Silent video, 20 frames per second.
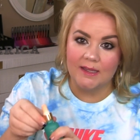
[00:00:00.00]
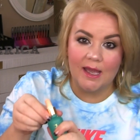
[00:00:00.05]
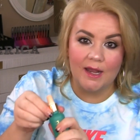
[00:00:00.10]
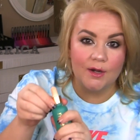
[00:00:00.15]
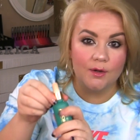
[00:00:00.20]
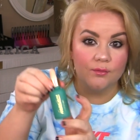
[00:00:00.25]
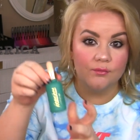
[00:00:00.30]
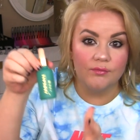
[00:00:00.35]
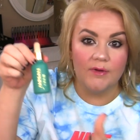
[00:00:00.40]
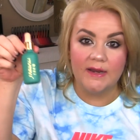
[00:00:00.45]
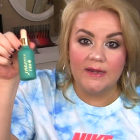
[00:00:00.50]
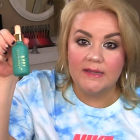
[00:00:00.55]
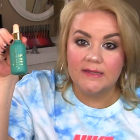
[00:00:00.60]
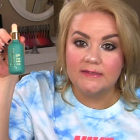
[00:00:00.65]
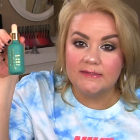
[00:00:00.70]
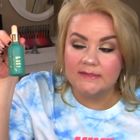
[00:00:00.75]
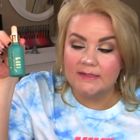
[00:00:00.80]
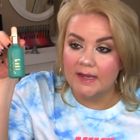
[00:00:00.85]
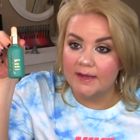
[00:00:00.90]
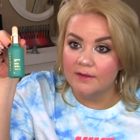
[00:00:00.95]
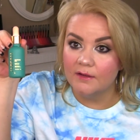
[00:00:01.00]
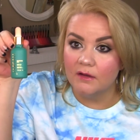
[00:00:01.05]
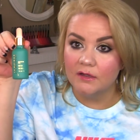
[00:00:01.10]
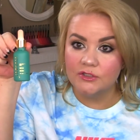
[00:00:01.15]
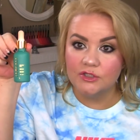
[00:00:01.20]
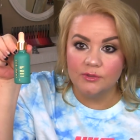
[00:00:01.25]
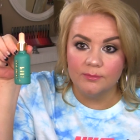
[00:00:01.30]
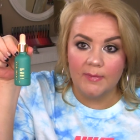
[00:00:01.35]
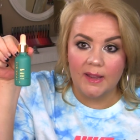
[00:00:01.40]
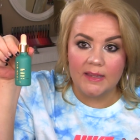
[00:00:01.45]
kind of ready to take
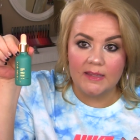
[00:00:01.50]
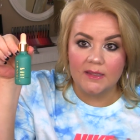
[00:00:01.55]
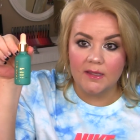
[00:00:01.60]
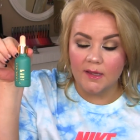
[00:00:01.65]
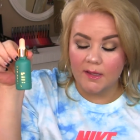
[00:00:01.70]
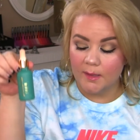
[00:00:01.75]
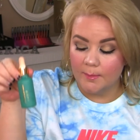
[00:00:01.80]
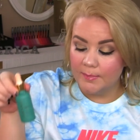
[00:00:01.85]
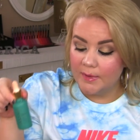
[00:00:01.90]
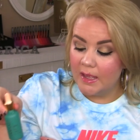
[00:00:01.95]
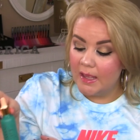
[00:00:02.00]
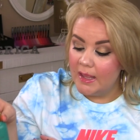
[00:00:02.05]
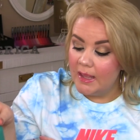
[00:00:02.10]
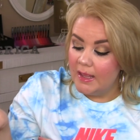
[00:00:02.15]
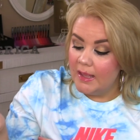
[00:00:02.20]
on your makeup.